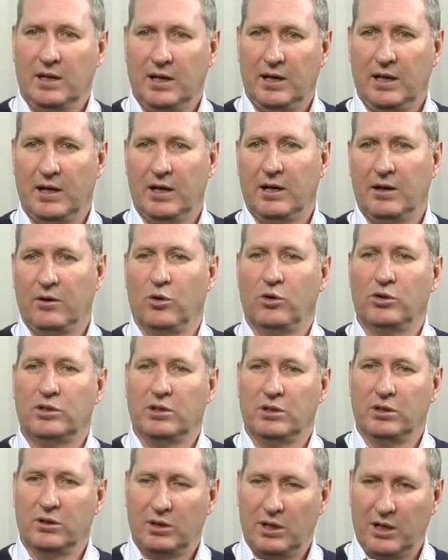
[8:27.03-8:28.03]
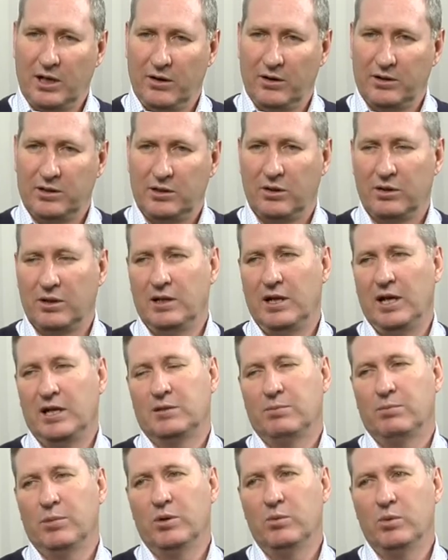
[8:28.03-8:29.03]
Uh, also clarity on the
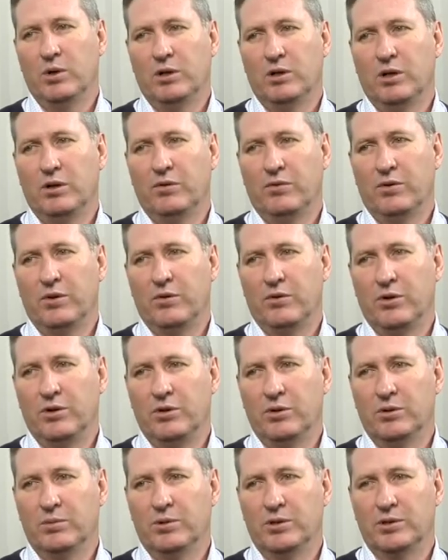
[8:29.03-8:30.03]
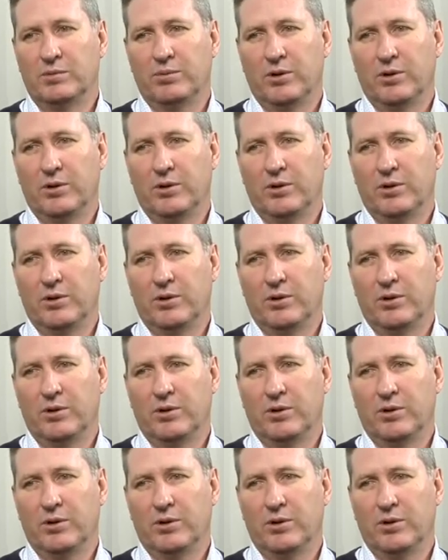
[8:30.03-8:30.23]
next bid window for the renewables